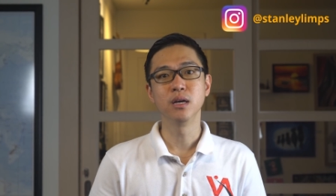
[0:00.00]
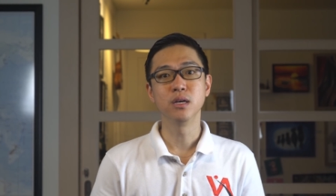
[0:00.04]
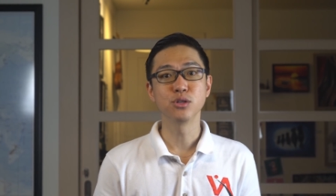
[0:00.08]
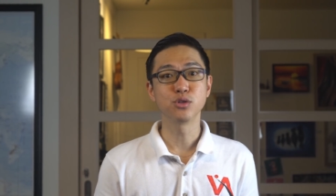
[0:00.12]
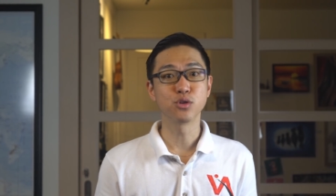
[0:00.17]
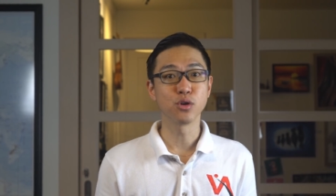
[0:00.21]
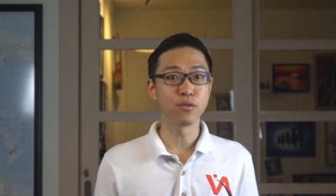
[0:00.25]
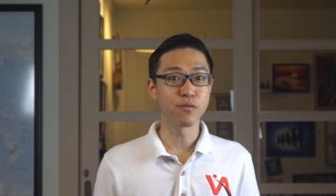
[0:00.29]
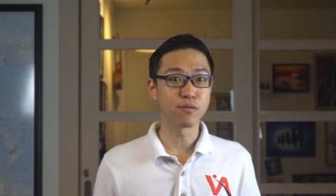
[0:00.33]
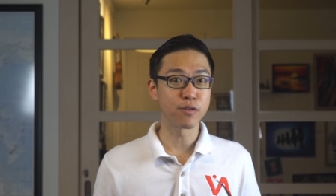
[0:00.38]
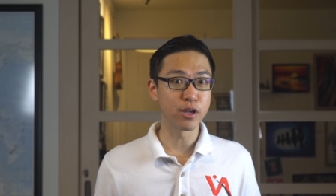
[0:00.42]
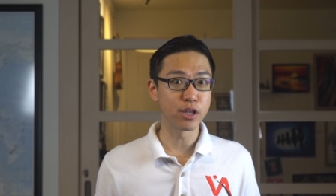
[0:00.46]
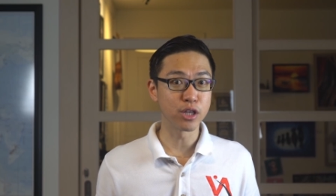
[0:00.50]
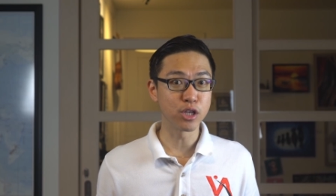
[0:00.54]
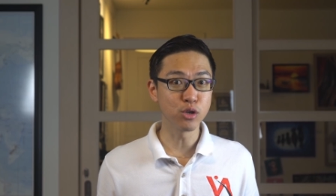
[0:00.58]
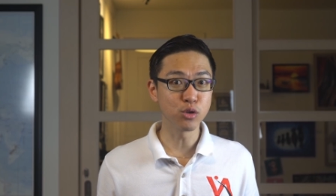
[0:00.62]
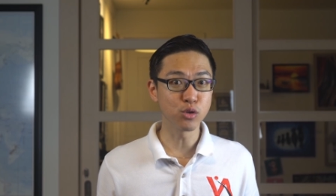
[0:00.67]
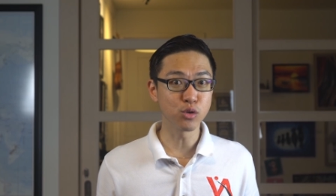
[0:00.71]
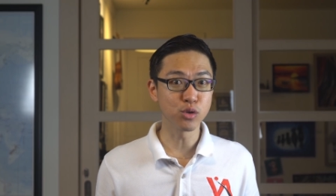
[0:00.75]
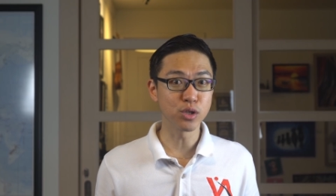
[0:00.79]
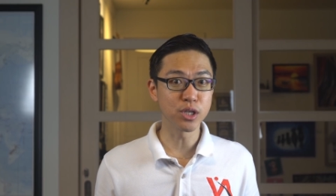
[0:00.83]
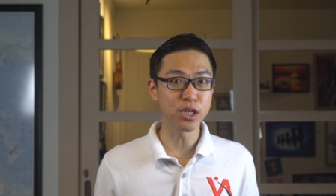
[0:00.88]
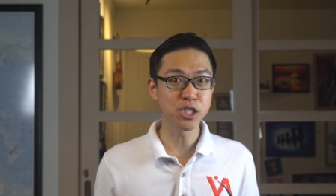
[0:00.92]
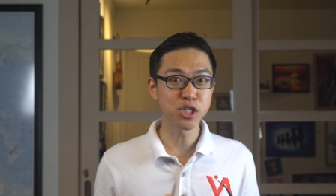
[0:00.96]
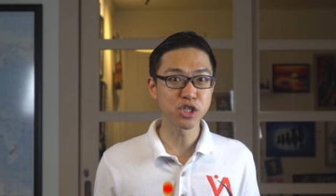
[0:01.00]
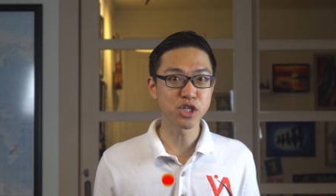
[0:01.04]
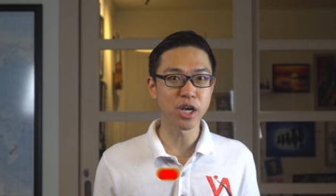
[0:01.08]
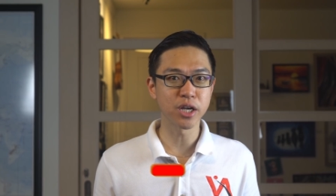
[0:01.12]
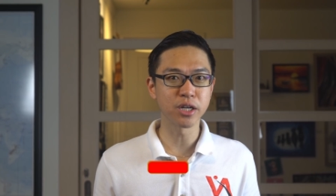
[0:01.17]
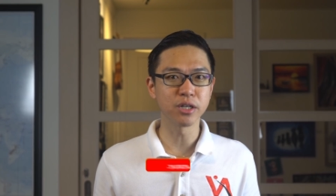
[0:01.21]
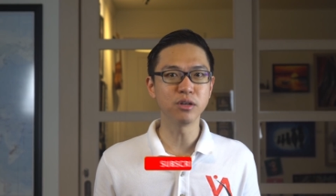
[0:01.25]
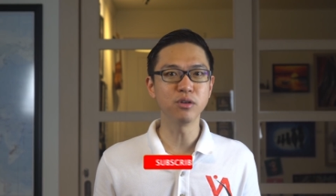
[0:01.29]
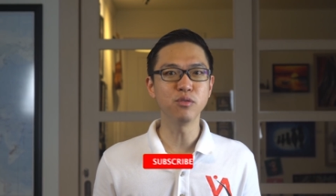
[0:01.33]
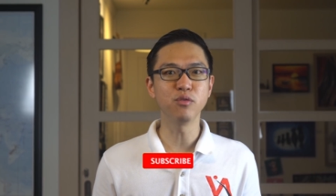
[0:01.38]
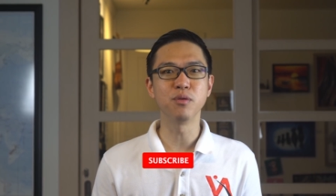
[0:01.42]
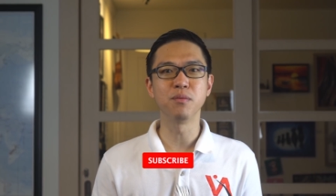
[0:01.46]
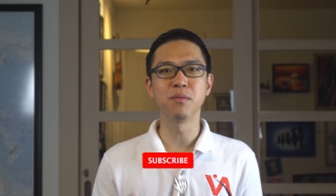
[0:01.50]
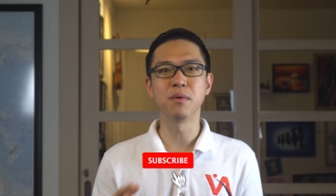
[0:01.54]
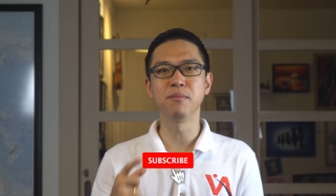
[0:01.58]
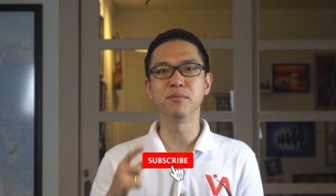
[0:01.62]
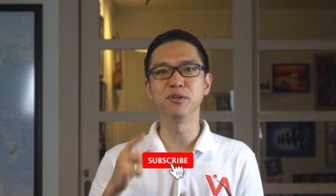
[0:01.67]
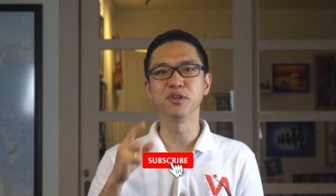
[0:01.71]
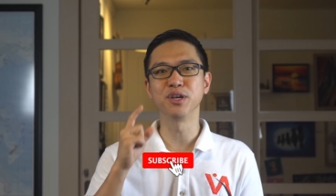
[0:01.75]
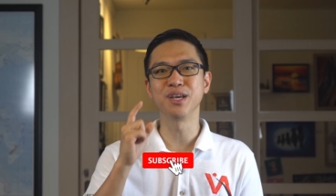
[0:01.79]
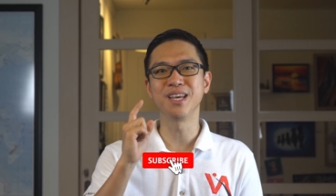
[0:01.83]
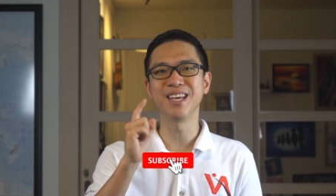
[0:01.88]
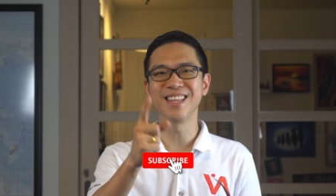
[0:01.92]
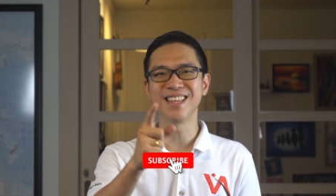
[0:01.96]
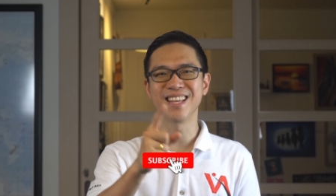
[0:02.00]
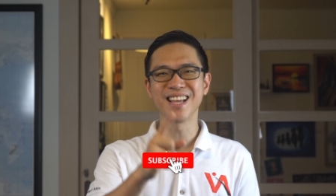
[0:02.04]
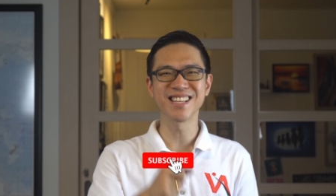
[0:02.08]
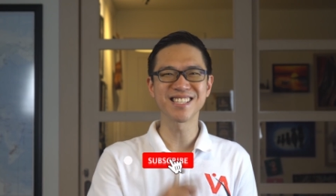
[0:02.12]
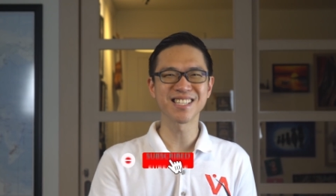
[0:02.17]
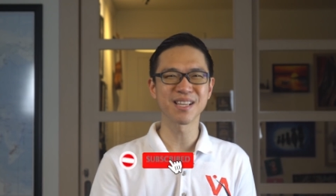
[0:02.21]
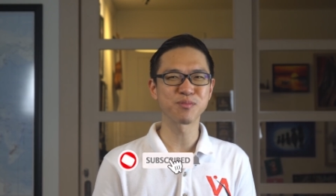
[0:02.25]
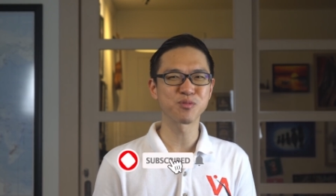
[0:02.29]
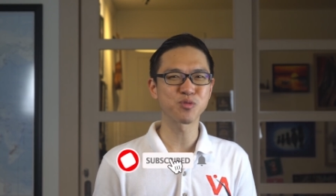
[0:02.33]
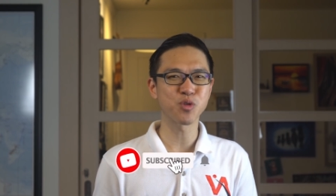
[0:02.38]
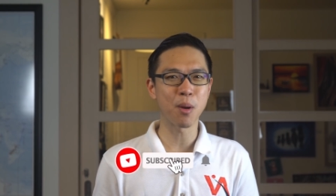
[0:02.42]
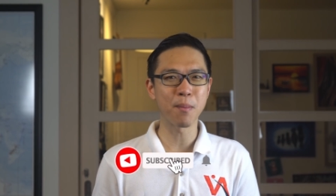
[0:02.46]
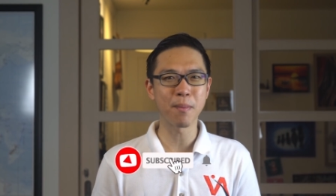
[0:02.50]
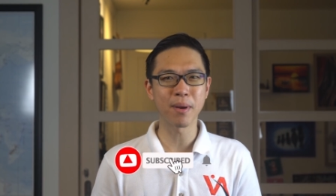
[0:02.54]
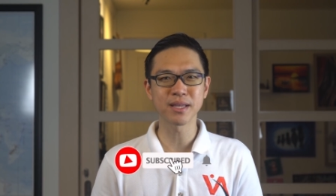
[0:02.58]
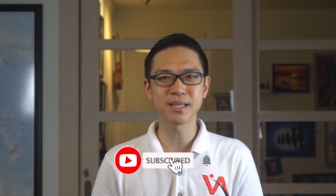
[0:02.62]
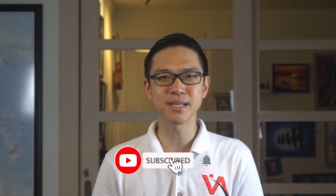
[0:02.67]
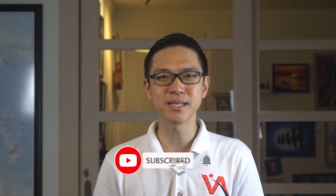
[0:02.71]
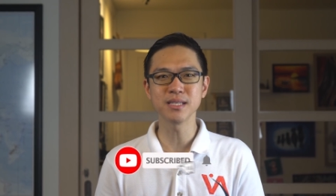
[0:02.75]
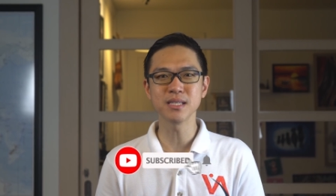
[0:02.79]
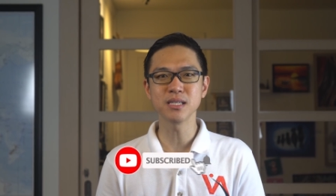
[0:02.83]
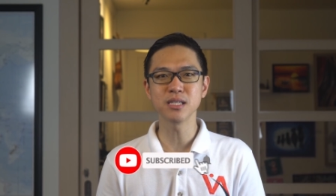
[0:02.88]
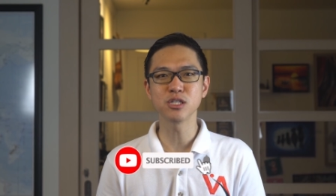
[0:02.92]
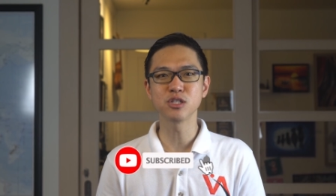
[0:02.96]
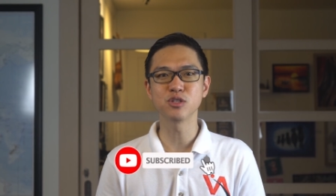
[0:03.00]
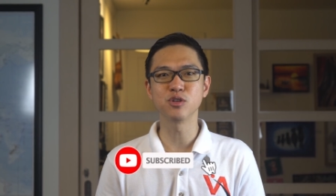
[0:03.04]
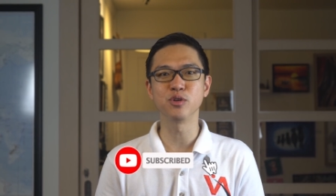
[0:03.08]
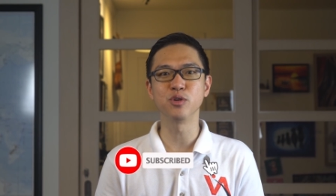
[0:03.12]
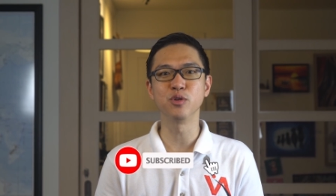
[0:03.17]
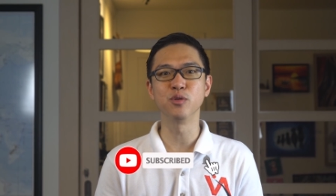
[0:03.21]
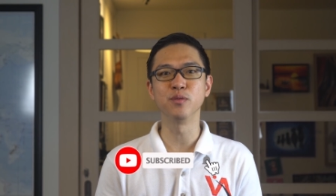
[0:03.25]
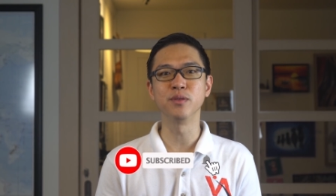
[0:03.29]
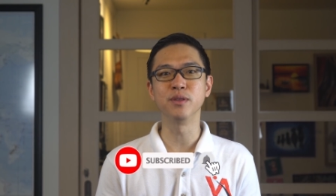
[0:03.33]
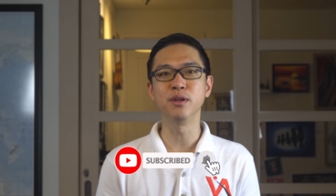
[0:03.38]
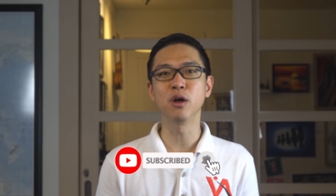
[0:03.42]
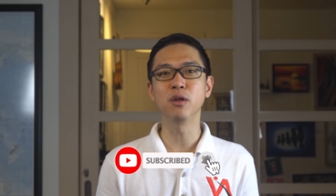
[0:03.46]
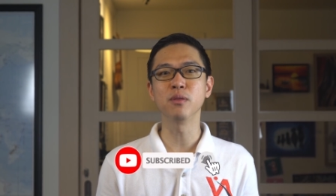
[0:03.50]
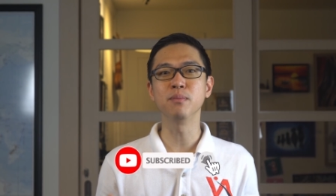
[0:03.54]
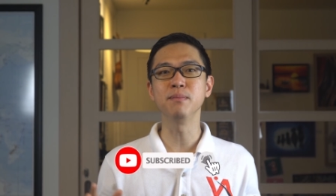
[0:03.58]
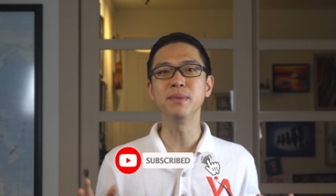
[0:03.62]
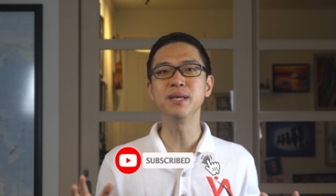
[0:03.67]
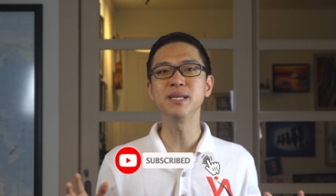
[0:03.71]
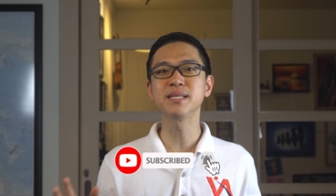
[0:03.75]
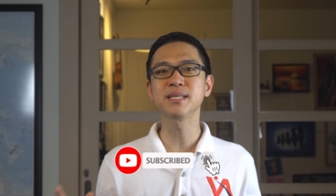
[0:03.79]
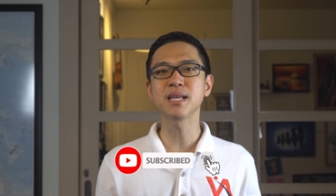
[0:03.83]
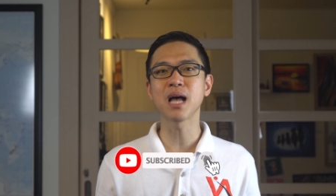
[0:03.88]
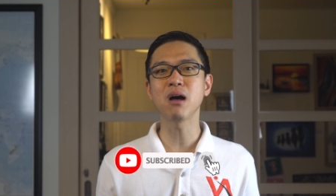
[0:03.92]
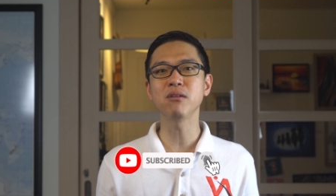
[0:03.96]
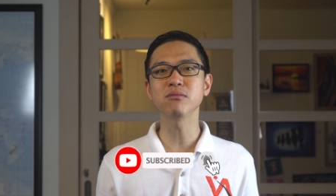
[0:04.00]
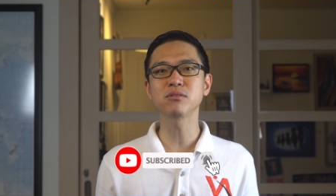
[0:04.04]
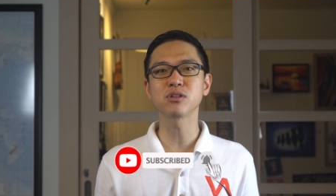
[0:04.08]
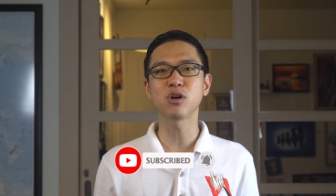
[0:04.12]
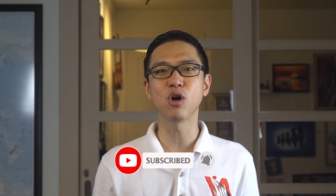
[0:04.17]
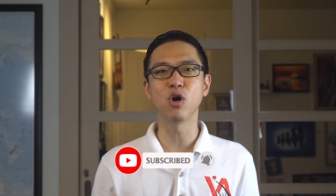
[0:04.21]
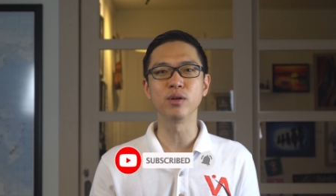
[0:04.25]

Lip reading: So if you're new to this channel, remember to hit that subscribe button so you'll not miss out